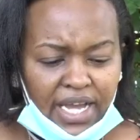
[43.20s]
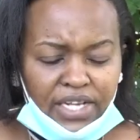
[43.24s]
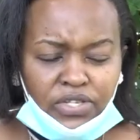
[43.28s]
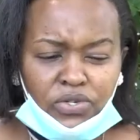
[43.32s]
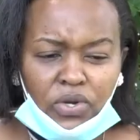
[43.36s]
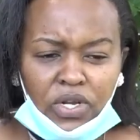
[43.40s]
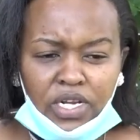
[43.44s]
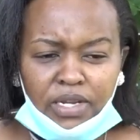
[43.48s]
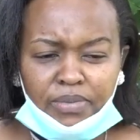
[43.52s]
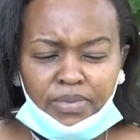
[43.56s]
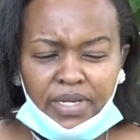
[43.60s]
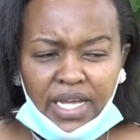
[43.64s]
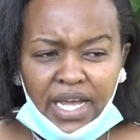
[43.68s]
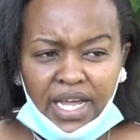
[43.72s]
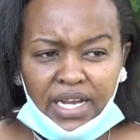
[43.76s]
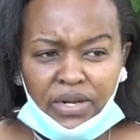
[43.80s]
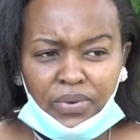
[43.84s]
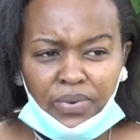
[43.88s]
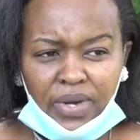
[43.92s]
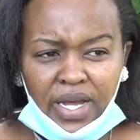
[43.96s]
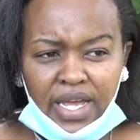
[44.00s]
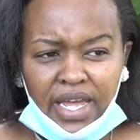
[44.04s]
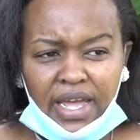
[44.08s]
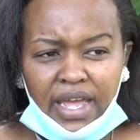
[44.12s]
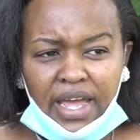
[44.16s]
I told him, Dad,
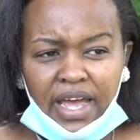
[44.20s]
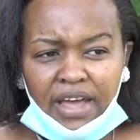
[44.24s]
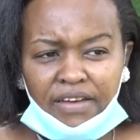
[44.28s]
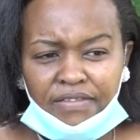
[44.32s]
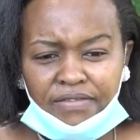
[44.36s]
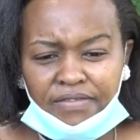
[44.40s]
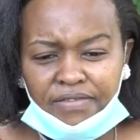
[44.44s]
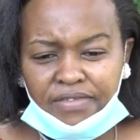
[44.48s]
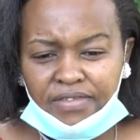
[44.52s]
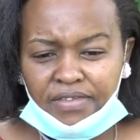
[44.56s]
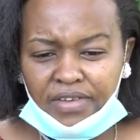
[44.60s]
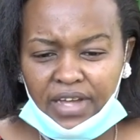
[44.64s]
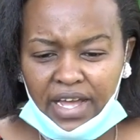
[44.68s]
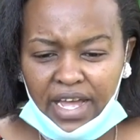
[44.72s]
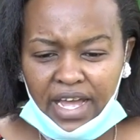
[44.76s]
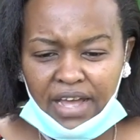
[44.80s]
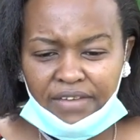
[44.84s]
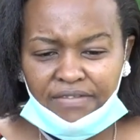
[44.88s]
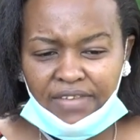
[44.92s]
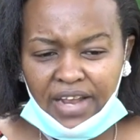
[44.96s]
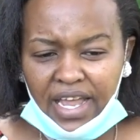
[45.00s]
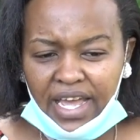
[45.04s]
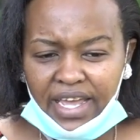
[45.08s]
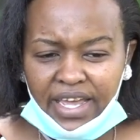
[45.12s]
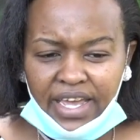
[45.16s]
why? I
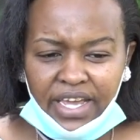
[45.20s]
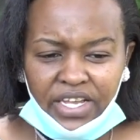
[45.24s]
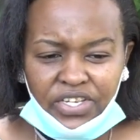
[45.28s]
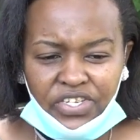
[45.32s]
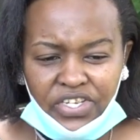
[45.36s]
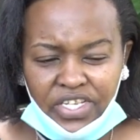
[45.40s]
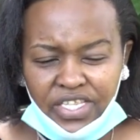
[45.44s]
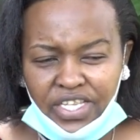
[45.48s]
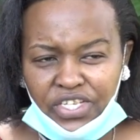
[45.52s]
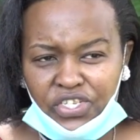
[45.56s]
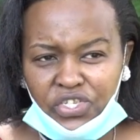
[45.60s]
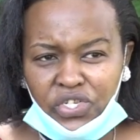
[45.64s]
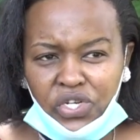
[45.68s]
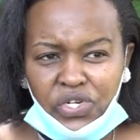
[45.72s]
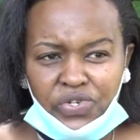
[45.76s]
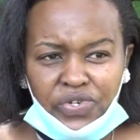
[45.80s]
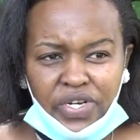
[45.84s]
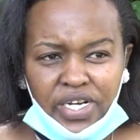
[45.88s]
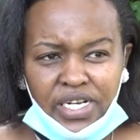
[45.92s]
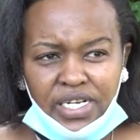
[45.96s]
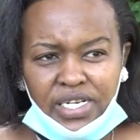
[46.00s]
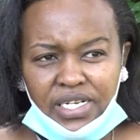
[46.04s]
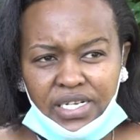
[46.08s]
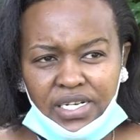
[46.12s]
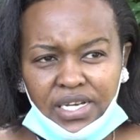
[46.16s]
have luggage and the
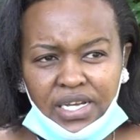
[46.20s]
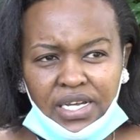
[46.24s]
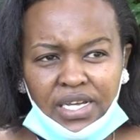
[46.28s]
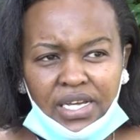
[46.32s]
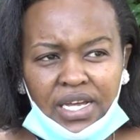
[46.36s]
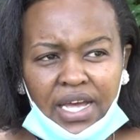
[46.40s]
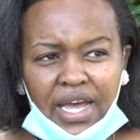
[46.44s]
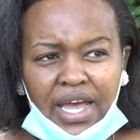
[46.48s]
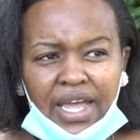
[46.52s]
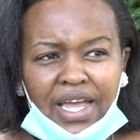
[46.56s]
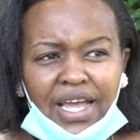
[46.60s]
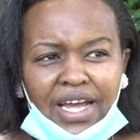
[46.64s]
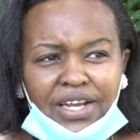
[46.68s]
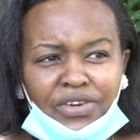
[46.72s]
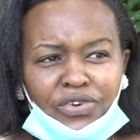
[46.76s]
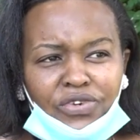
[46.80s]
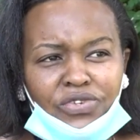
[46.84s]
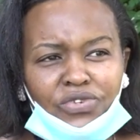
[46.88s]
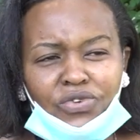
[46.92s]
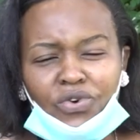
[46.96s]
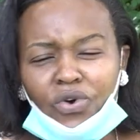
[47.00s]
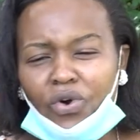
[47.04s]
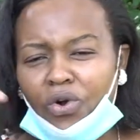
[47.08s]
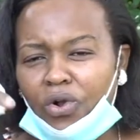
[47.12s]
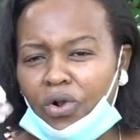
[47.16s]
children. I
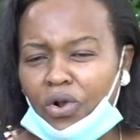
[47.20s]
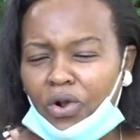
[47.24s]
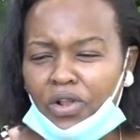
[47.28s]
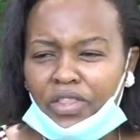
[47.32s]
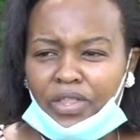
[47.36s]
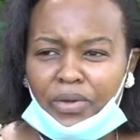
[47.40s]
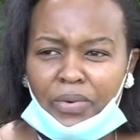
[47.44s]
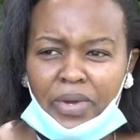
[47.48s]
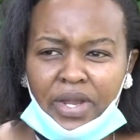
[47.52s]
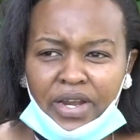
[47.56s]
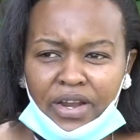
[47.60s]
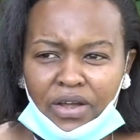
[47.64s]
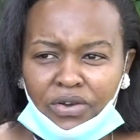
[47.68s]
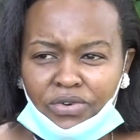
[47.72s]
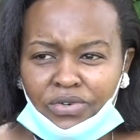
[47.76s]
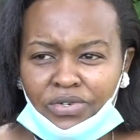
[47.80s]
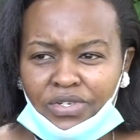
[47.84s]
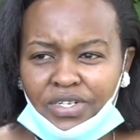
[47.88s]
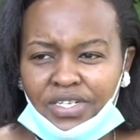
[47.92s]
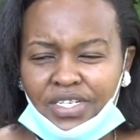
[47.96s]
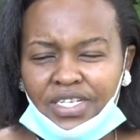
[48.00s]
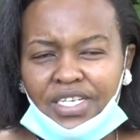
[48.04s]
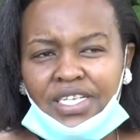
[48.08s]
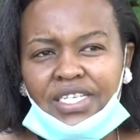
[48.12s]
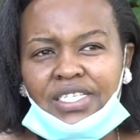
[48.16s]
cannot go all the way around.
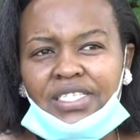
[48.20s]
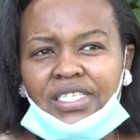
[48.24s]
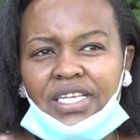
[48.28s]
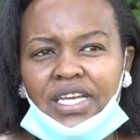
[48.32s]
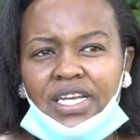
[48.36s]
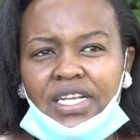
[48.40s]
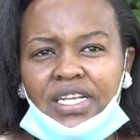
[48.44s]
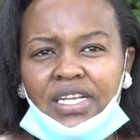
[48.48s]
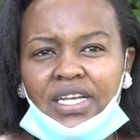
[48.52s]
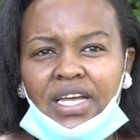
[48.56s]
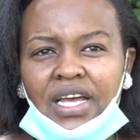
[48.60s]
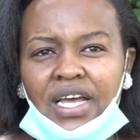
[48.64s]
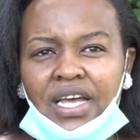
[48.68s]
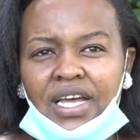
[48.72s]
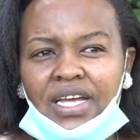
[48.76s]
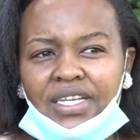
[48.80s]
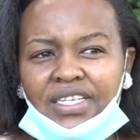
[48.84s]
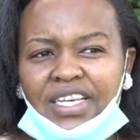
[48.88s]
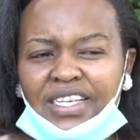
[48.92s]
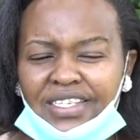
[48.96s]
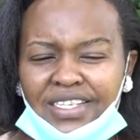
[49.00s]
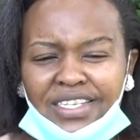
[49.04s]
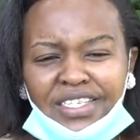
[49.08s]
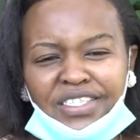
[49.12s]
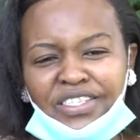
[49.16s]
He said,
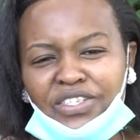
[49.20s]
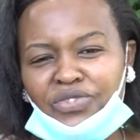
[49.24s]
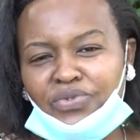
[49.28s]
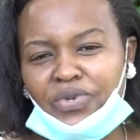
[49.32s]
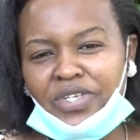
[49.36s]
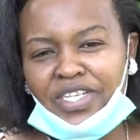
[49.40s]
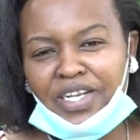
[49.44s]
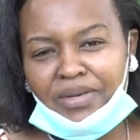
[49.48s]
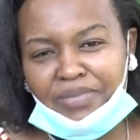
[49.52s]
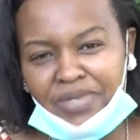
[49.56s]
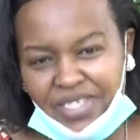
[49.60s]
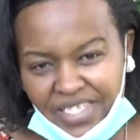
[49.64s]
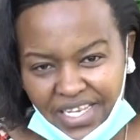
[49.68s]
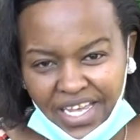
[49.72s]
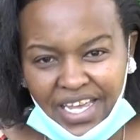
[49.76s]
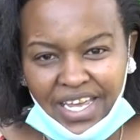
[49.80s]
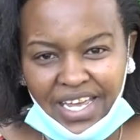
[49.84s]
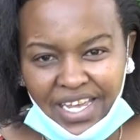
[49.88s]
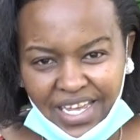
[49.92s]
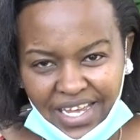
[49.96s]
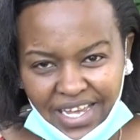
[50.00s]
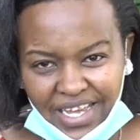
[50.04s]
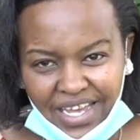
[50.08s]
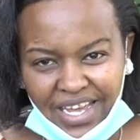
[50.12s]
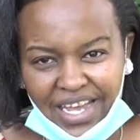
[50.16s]
just listen to what I'm
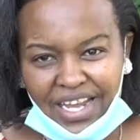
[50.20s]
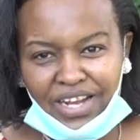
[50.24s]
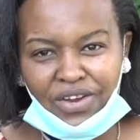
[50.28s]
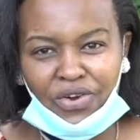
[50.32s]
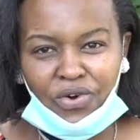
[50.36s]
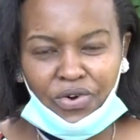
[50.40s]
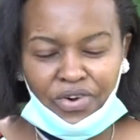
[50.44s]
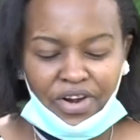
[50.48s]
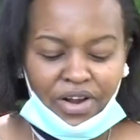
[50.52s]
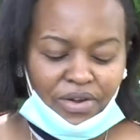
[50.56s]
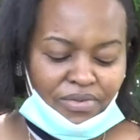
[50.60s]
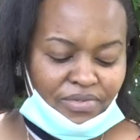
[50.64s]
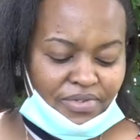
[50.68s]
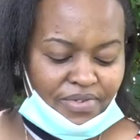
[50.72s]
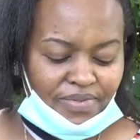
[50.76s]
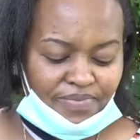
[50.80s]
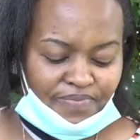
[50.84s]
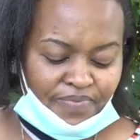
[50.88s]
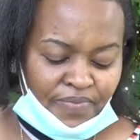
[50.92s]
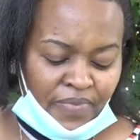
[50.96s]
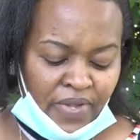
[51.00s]
saying and go around.